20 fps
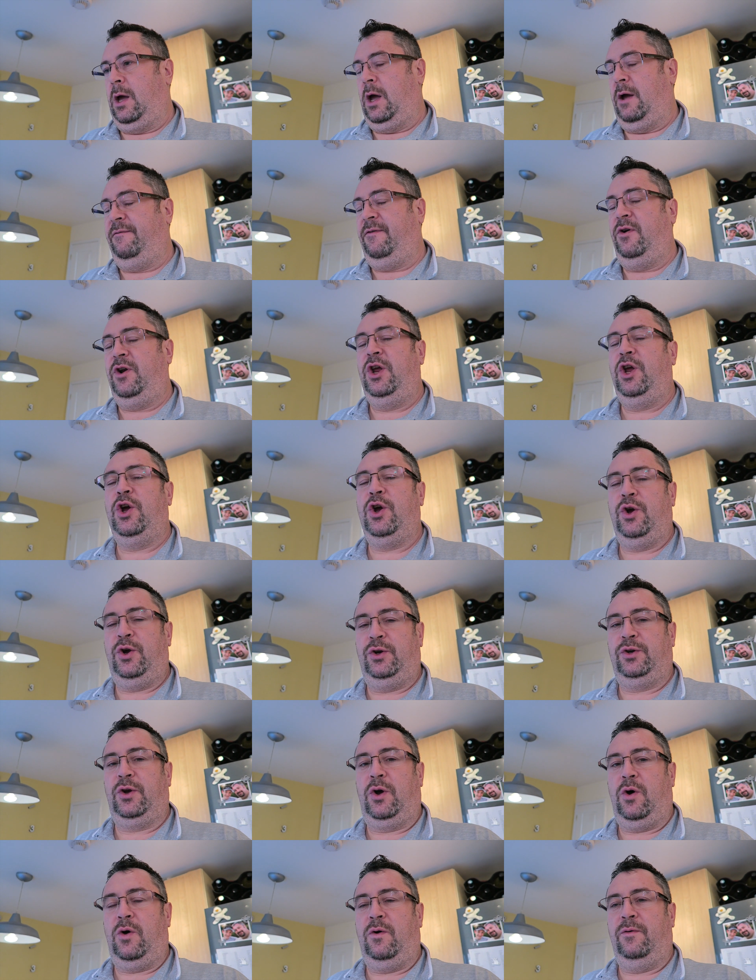I've only
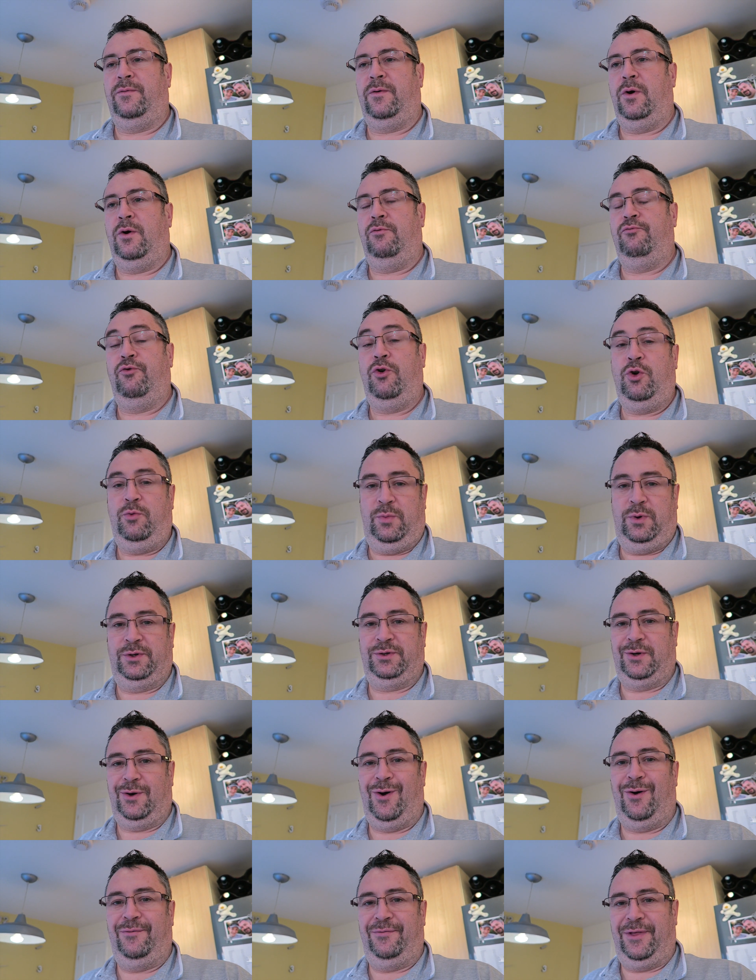heard of
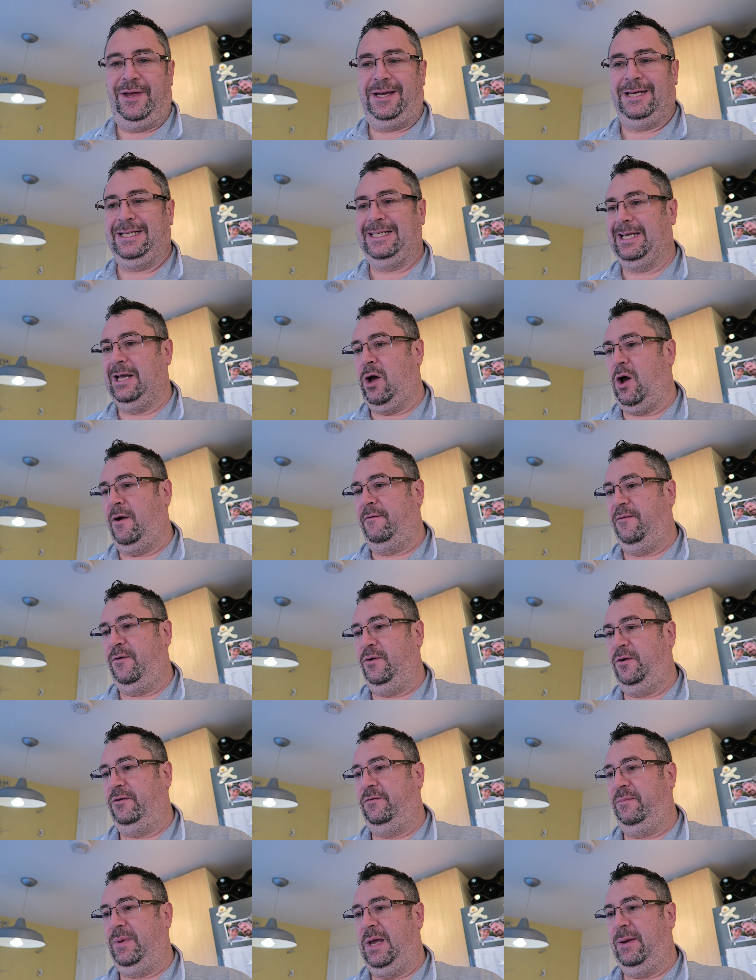rumours of this. I've
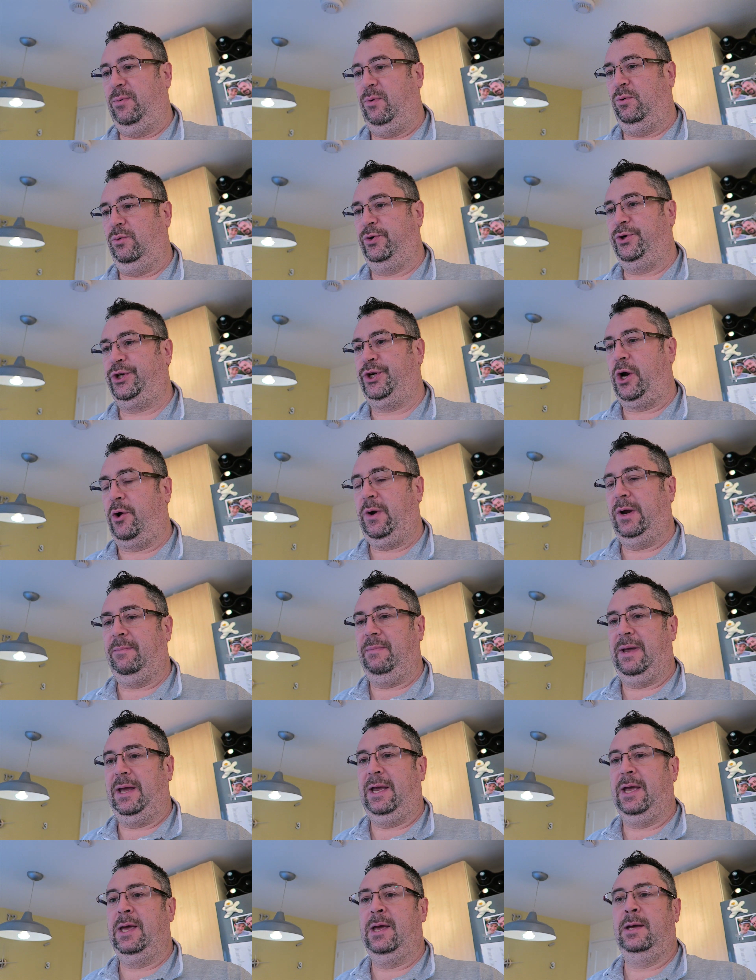heard of people showing
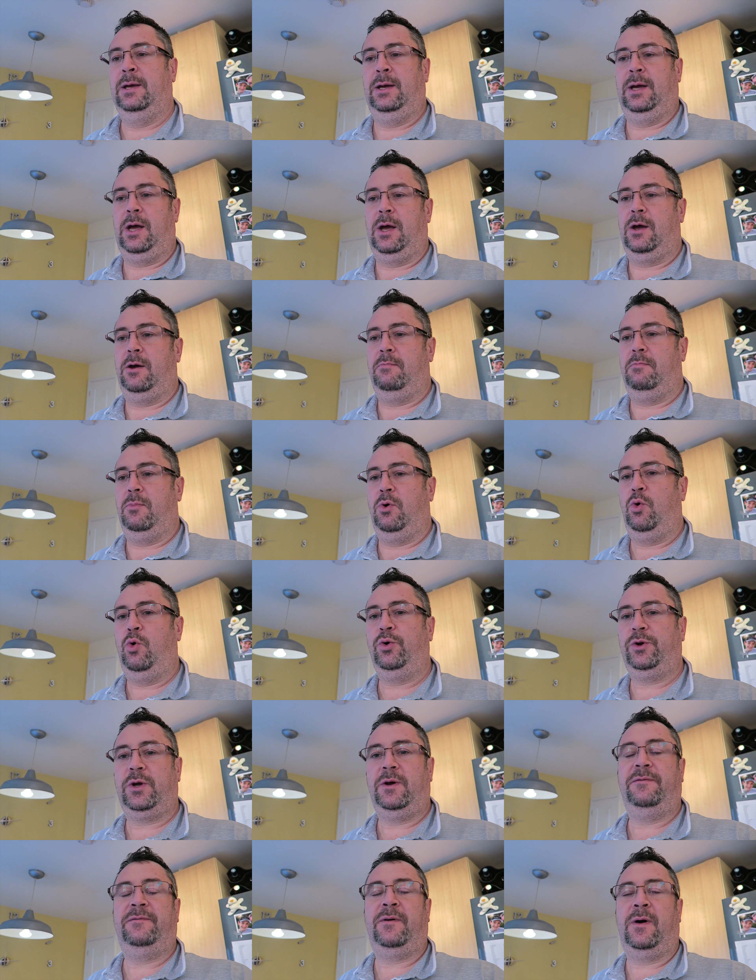me
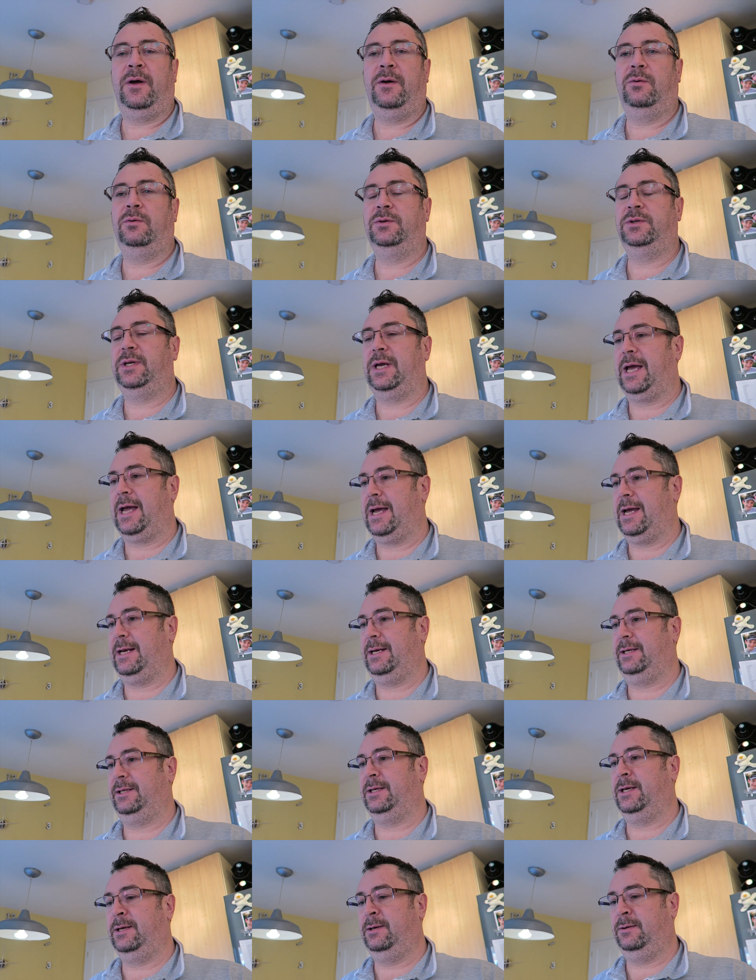audio files
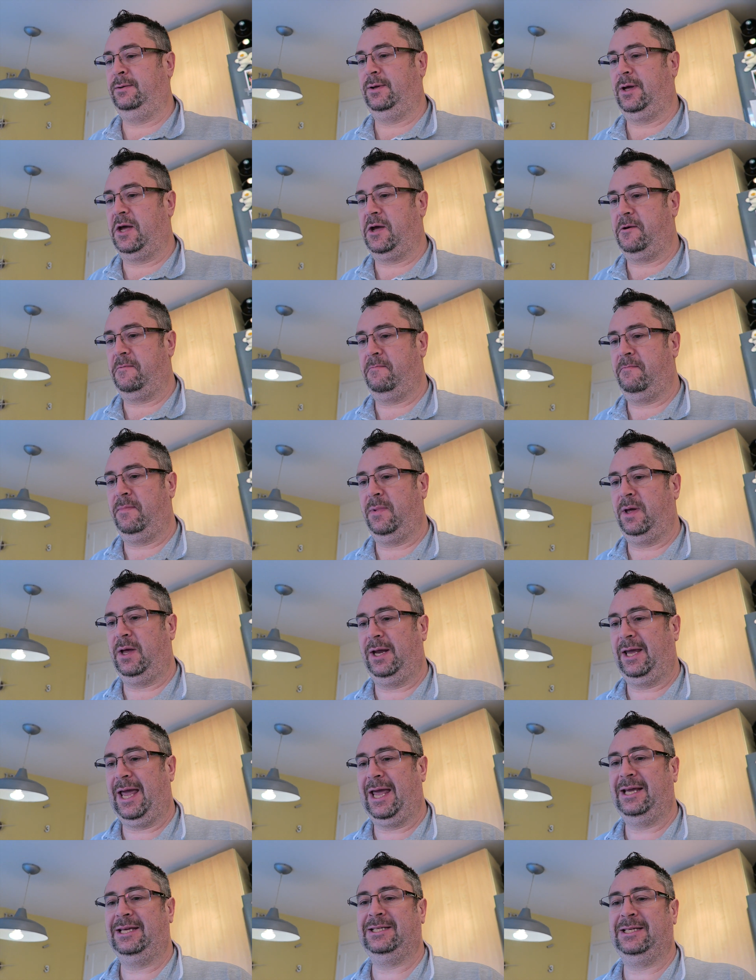and
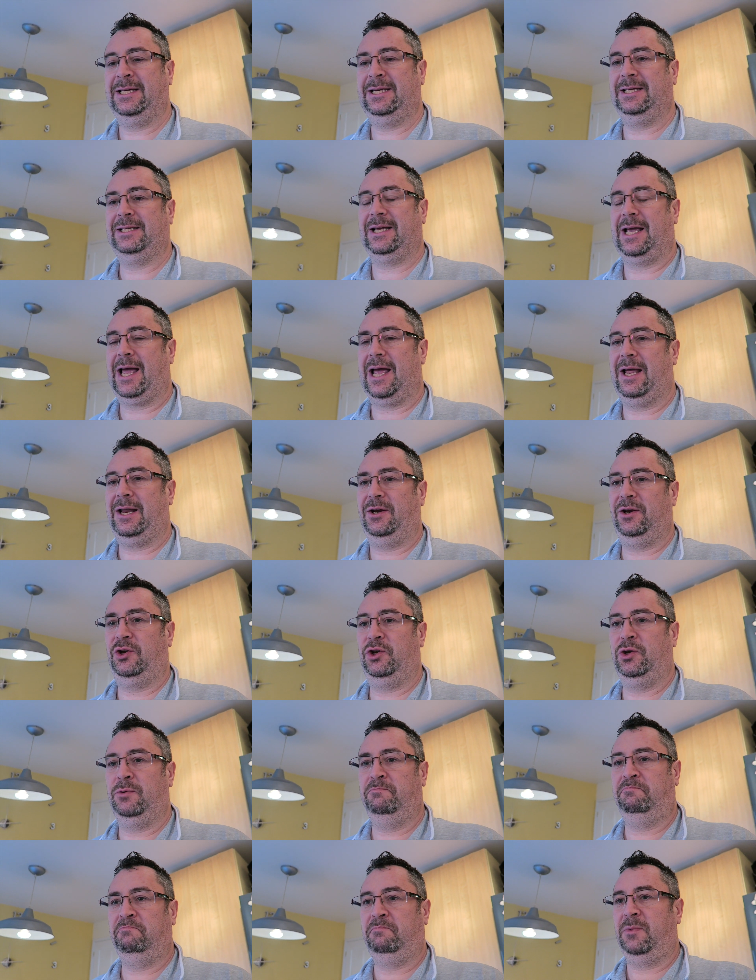cases
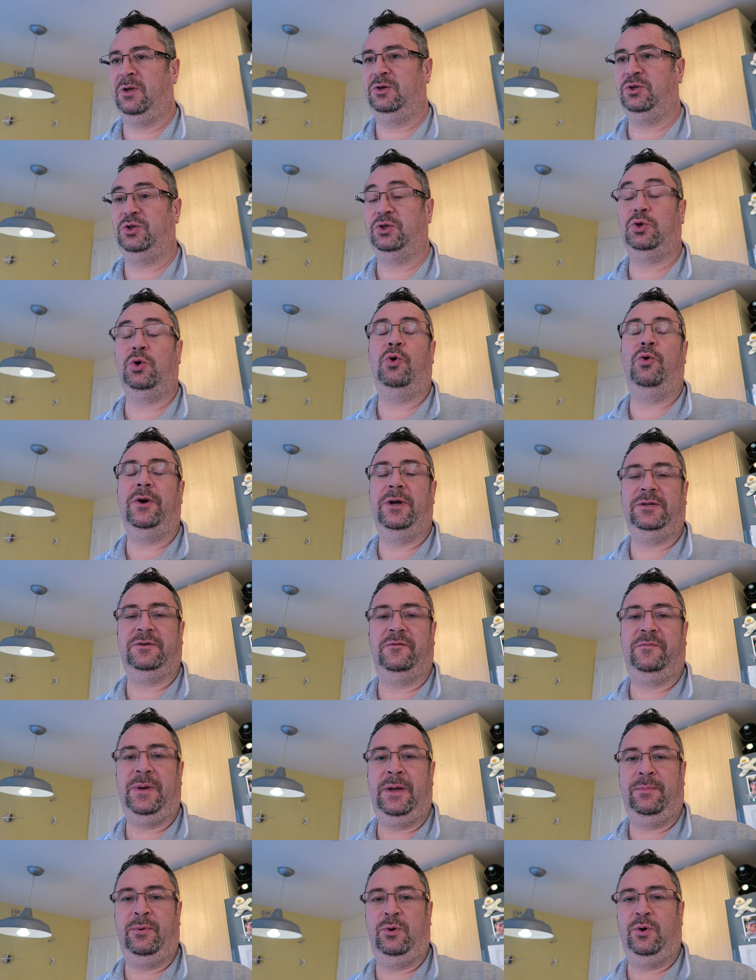and stories
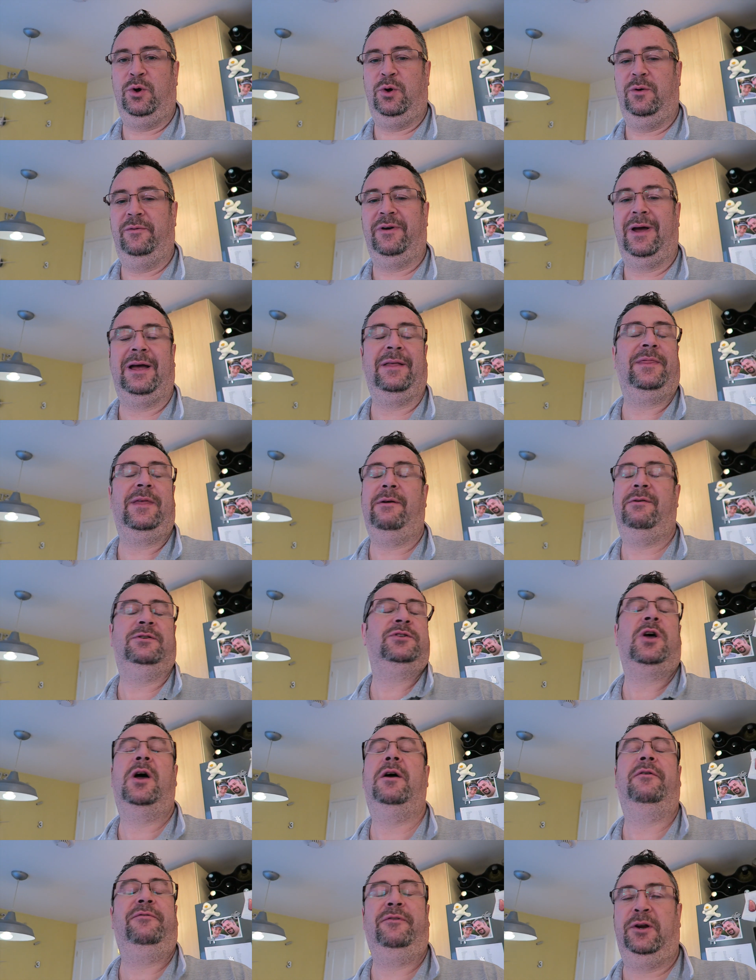of people who've had their
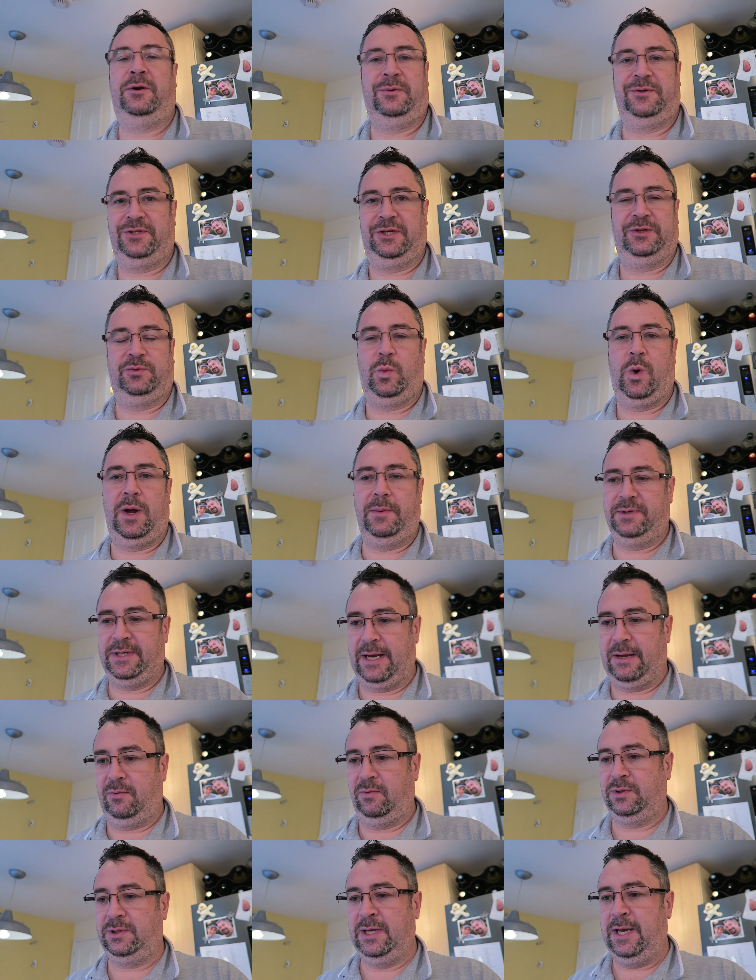entire frequencies wiped
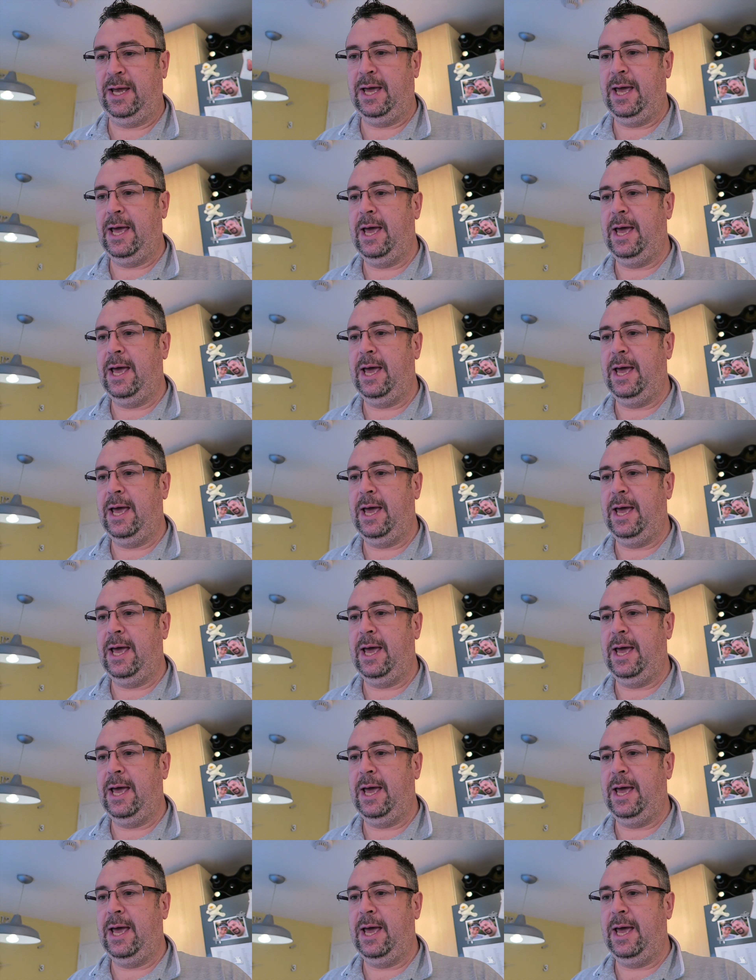out.